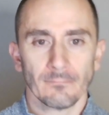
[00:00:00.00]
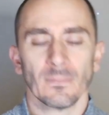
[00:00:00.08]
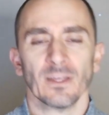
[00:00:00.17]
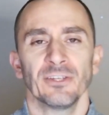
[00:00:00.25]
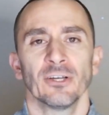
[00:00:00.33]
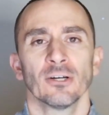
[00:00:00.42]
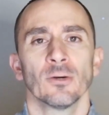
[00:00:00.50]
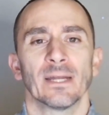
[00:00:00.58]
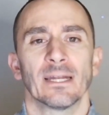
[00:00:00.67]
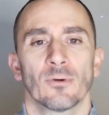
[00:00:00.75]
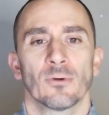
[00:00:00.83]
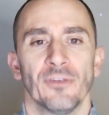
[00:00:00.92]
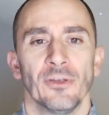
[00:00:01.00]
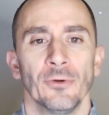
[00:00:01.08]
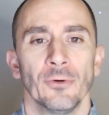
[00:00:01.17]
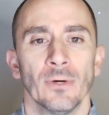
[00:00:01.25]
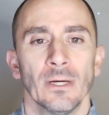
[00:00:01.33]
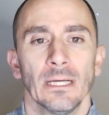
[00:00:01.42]
you'll go in and
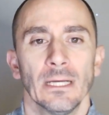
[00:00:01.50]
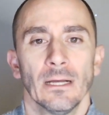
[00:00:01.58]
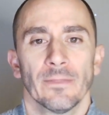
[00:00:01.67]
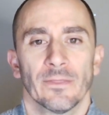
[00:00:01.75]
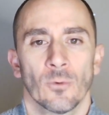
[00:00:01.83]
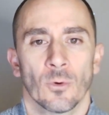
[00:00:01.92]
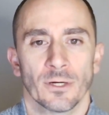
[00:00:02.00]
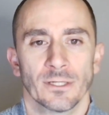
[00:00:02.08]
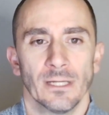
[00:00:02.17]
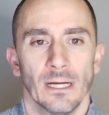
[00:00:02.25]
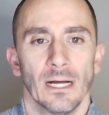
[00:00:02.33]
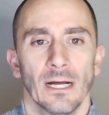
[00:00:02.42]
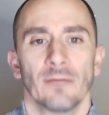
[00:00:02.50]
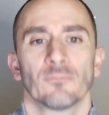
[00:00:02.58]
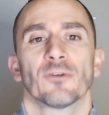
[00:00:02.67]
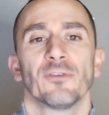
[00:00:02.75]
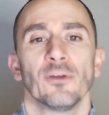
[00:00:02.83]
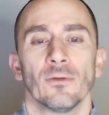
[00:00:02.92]
review the work,
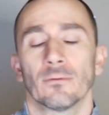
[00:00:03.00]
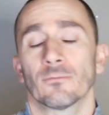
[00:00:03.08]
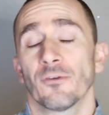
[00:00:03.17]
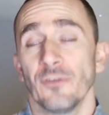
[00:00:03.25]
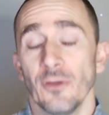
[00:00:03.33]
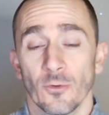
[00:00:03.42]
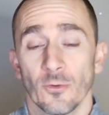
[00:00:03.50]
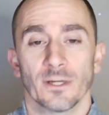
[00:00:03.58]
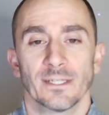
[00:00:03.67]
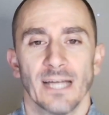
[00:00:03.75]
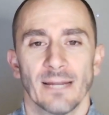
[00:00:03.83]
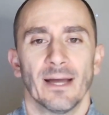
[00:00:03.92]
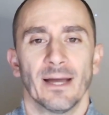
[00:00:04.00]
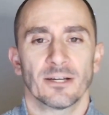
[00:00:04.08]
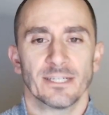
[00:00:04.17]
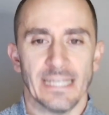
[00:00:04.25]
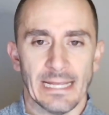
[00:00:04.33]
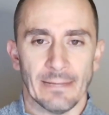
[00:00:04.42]
review the work done by our
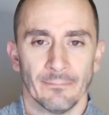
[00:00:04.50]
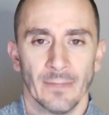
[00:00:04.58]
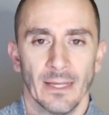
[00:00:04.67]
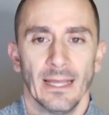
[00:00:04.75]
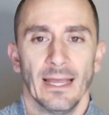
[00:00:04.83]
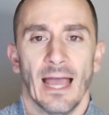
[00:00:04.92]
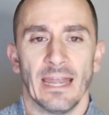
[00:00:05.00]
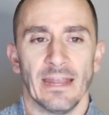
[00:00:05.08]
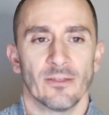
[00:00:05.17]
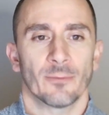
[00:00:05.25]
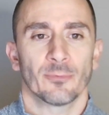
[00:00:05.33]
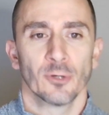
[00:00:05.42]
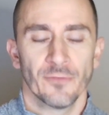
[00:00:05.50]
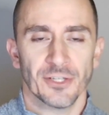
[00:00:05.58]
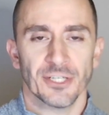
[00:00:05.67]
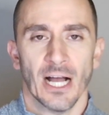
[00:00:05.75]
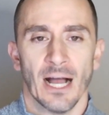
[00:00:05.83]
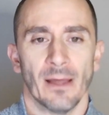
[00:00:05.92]
team, and either approve the
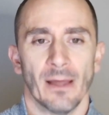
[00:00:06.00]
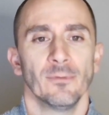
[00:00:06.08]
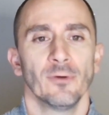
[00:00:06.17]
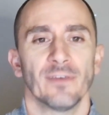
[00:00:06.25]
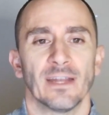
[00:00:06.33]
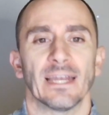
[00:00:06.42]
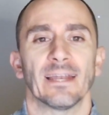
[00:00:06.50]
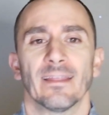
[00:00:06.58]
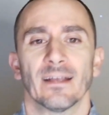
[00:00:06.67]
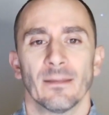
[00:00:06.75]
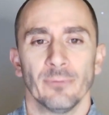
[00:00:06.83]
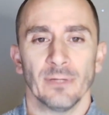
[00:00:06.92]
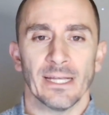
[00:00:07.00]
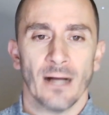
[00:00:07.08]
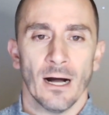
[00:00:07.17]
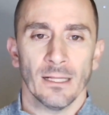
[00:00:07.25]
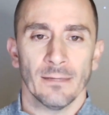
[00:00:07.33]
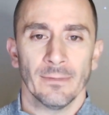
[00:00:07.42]
job and move it into the complete
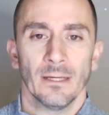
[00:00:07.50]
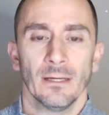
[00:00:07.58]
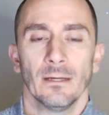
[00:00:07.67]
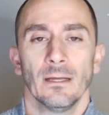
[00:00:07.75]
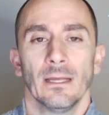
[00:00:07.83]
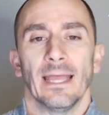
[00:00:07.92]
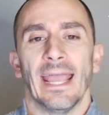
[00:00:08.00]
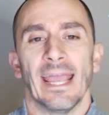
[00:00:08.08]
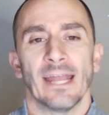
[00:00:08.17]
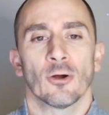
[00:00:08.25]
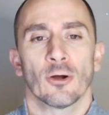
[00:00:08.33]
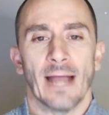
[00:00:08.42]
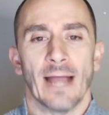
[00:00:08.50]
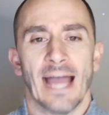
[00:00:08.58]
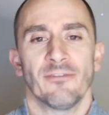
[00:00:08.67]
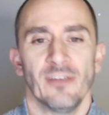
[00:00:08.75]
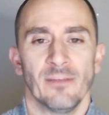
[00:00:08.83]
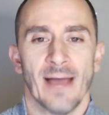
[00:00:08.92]
column, and or add
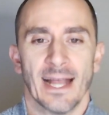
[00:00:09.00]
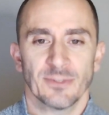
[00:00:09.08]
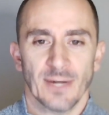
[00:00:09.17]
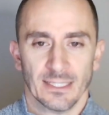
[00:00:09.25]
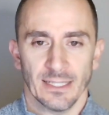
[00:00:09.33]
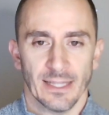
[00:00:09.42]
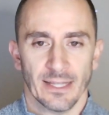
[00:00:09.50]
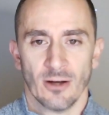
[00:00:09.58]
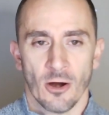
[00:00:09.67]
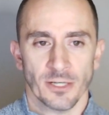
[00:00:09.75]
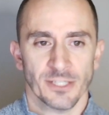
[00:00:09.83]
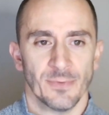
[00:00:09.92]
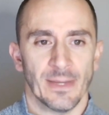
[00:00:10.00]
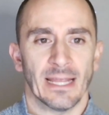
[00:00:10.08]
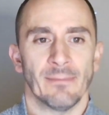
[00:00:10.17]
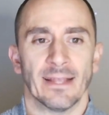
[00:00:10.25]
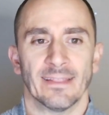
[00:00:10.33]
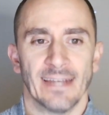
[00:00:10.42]
feedback directly in the card so we can
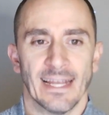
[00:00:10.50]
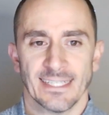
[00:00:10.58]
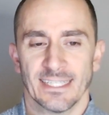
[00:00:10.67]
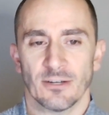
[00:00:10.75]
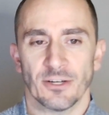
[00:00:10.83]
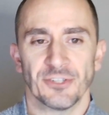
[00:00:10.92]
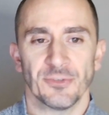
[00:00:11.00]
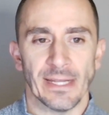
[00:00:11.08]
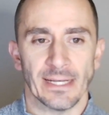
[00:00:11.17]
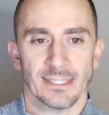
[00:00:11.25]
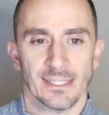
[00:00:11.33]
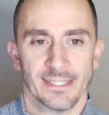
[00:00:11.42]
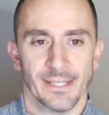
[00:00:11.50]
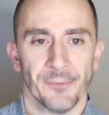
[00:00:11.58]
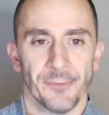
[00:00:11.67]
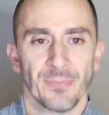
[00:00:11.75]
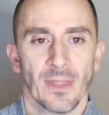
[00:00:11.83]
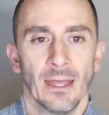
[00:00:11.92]
make the necessary tweaks. So
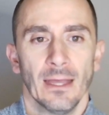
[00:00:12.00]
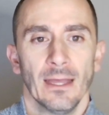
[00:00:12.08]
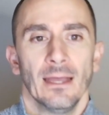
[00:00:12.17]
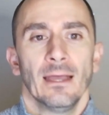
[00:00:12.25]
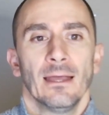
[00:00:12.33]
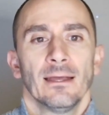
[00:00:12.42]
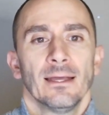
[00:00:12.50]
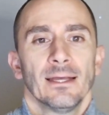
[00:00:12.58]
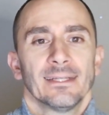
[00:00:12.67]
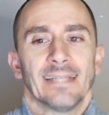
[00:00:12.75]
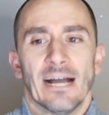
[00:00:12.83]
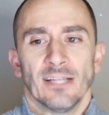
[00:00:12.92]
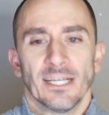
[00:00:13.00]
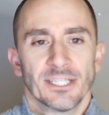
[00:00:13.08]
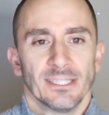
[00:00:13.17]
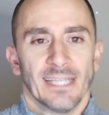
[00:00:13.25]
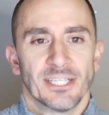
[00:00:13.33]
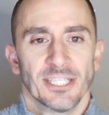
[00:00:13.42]
now let's
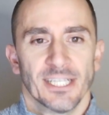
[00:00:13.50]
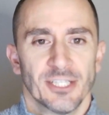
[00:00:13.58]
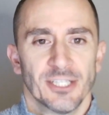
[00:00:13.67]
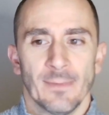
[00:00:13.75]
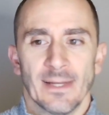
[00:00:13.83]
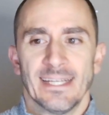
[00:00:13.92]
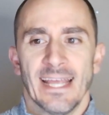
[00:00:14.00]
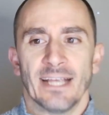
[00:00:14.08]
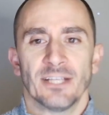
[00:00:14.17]
just assume it takes